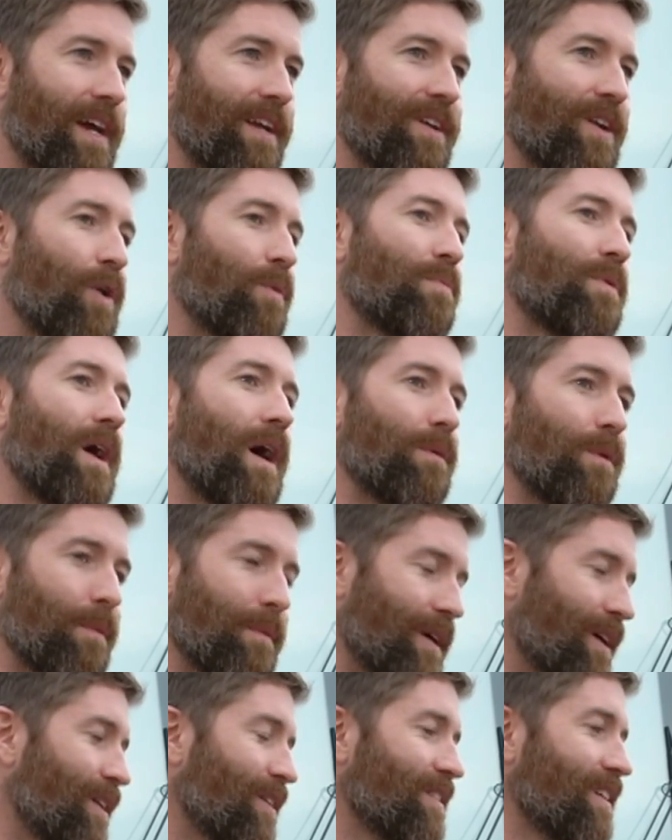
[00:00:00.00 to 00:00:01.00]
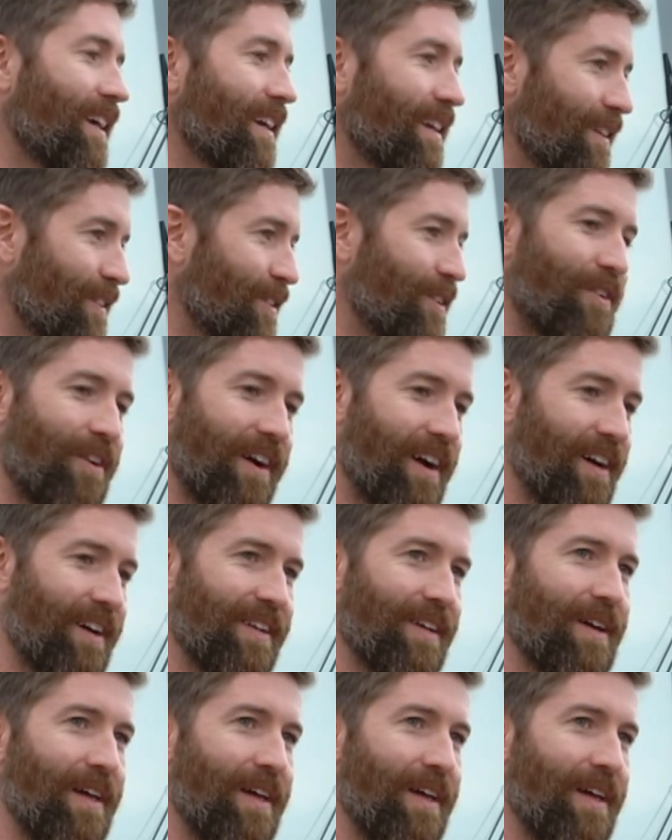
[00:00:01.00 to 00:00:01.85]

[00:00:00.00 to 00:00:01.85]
had no problem entertaining the crowd.